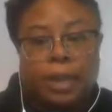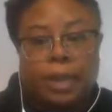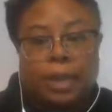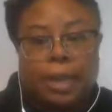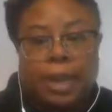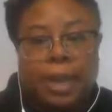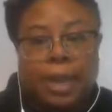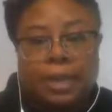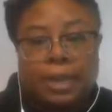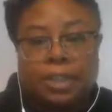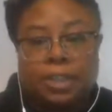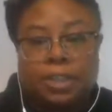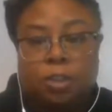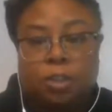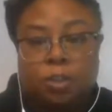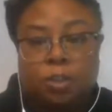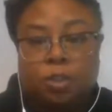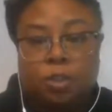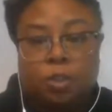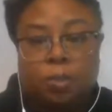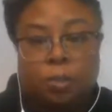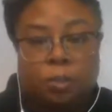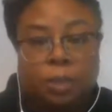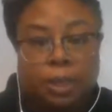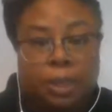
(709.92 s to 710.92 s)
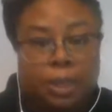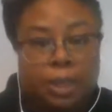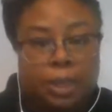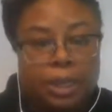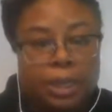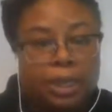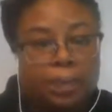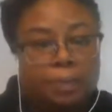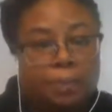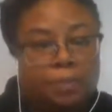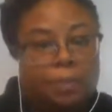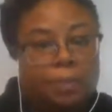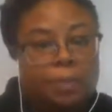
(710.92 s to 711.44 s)
Guide to Social
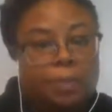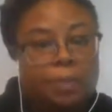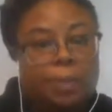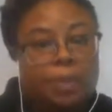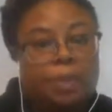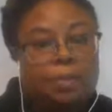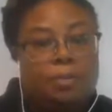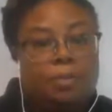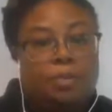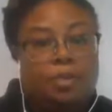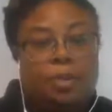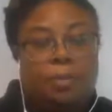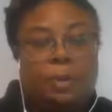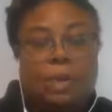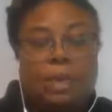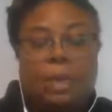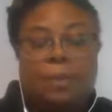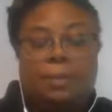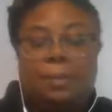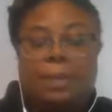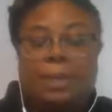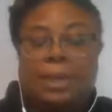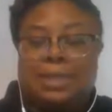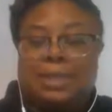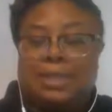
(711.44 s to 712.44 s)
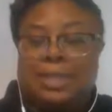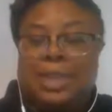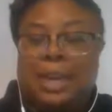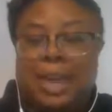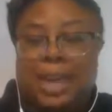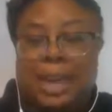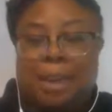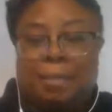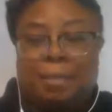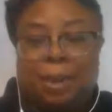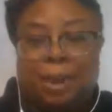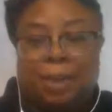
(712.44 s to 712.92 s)
Media, for a limited time.